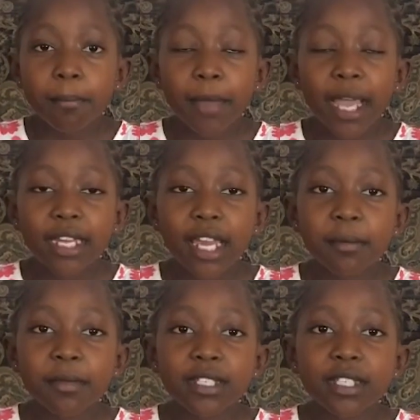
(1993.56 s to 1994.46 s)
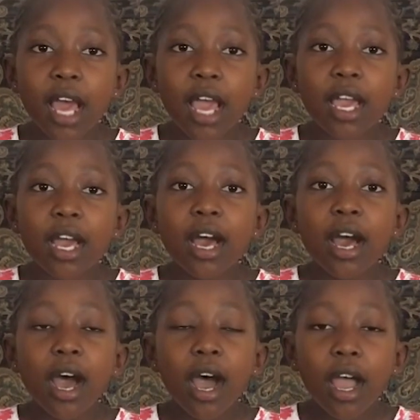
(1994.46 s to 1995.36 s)
My name is Naya.
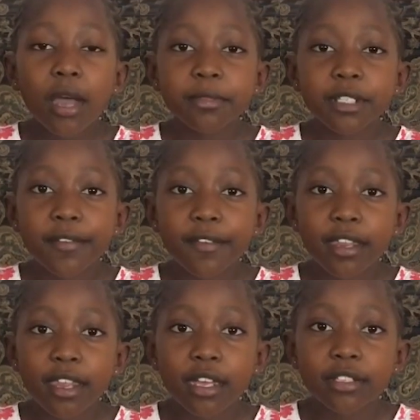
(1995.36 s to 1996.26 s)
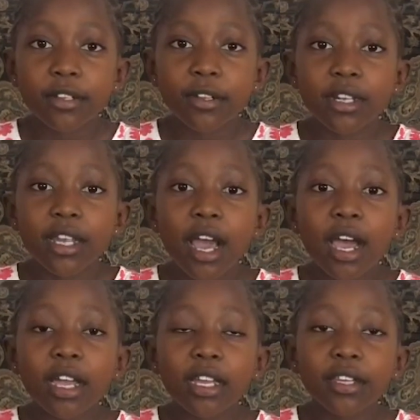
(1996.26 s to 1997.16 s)
I am 7 years old.
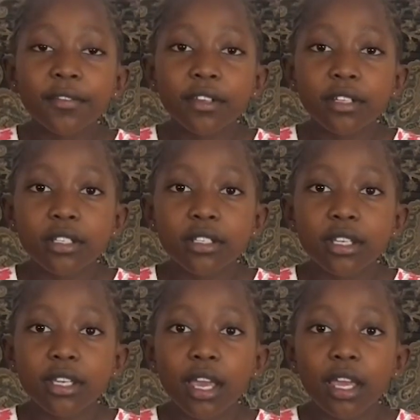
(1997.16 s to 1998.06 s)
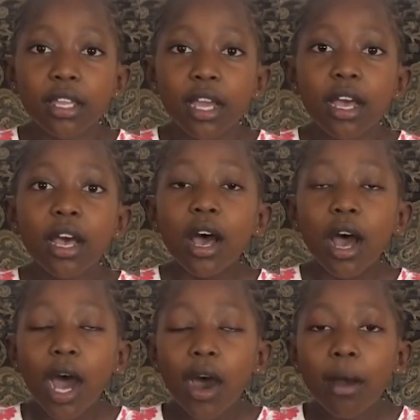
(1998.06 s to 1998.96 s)
I live in Kisii, Kenya.
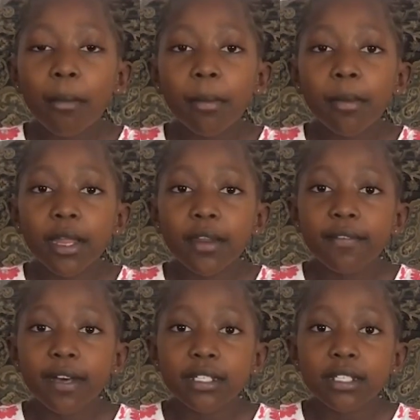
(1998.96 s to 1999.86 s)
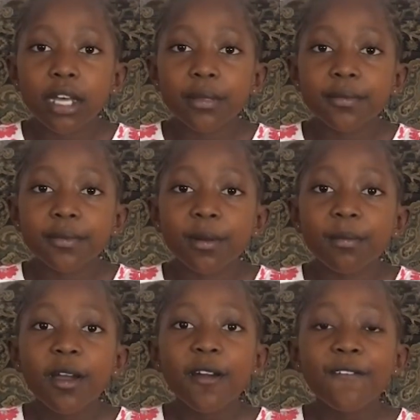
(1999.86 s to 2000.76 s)
Our memory verse comes
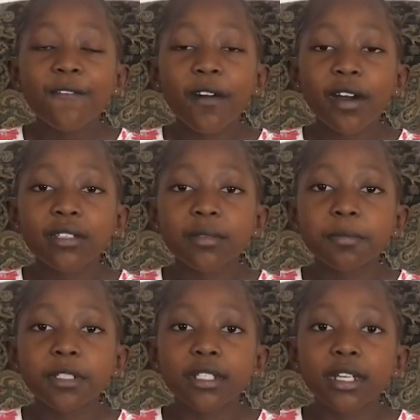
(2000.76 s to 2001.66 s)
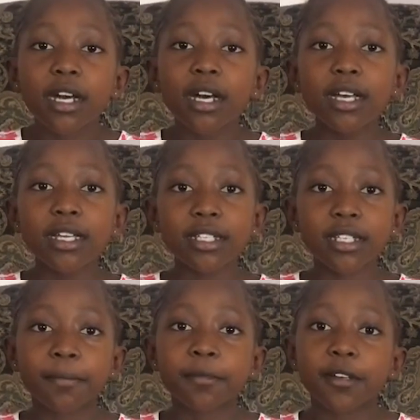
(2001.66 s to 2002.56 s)
from 1 Peter
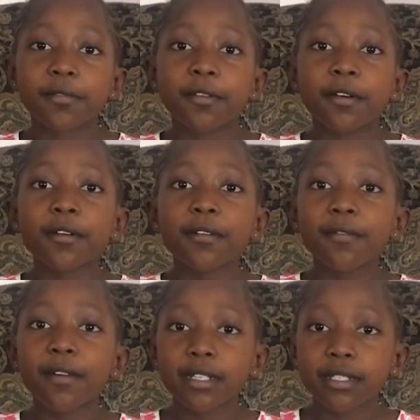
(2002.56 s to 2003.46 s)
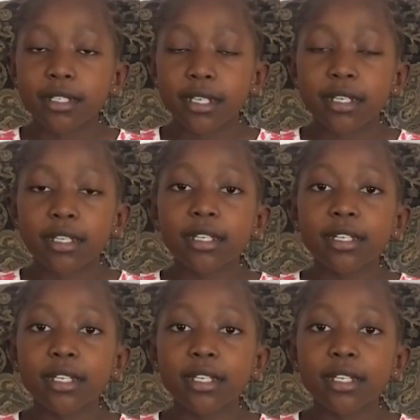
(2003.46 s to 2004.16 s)
chapter 4, verse 10.